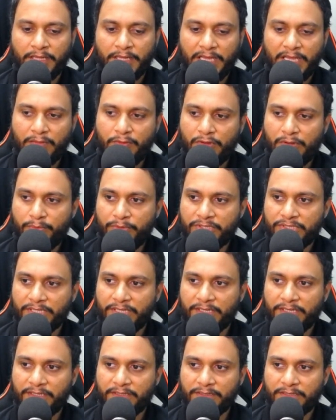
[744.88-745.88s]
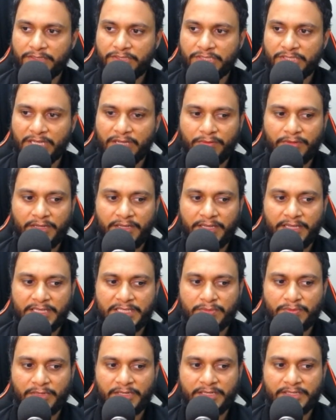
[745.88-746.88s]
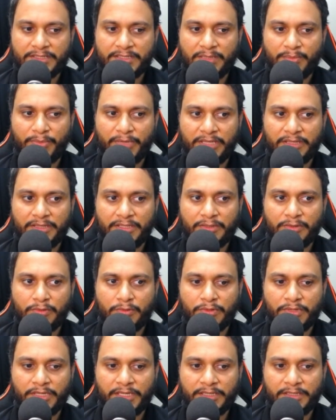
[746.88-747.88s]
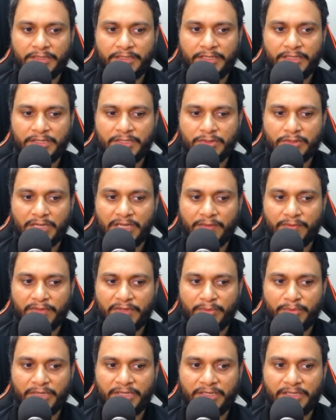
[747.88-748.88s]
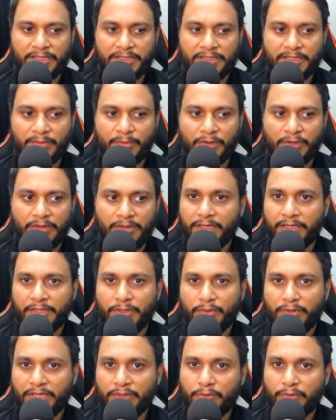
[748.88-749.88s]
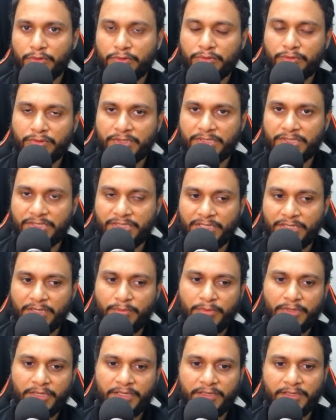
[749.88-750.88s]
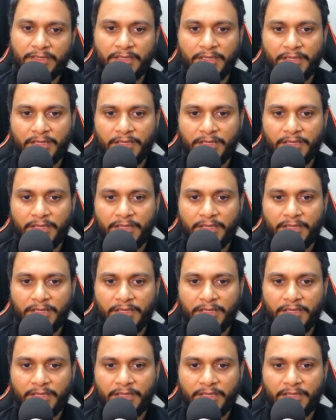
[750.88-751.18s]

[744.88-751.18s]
I will be sharing the Java as well as the Python code at the end so I have commented them all you can go through the github link